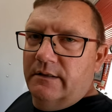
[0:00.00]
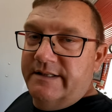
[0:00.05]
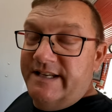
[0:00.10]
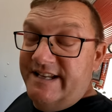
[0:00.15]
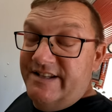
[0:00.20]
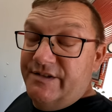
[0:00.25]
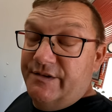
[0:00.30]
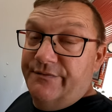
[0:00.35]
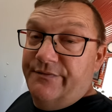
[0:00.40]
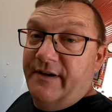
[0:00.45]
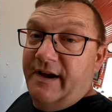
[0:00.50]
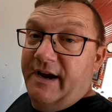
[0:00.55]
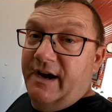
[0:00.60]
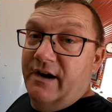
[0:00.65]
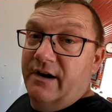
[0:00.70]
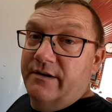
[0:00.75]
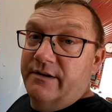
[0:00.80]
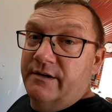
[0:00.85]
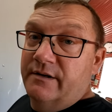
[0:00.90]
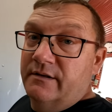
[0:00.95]

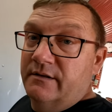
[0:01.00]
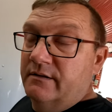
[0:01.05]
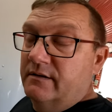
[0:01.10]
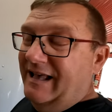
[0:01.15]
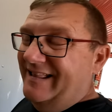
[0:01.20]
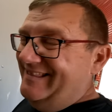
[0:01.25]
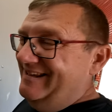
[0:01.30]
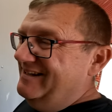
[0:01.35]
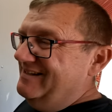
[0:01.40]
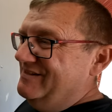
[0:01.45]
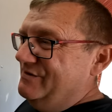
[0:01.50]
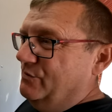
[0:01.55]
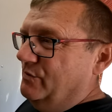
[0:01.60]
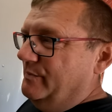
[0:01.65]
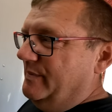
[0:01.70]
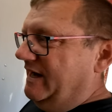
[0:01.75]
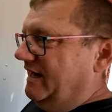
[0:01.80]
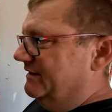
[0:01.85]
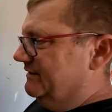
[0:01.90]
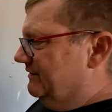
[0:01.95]
diesel-fired, I think it's a
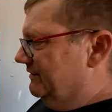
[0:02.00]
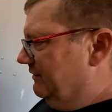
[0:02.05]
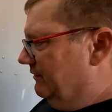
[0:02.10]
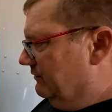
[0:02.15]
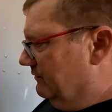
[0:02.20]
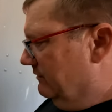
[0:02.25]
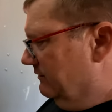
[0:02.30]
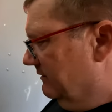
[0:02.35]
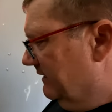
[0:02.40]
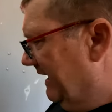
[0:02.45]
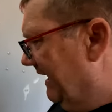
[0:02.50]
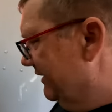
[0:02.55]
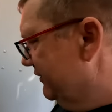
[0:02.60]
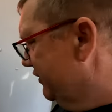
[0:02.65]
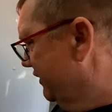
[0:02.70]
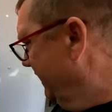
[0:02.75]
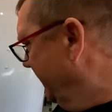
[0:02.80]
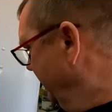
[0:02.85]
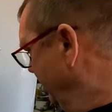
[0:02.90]
Webasto engine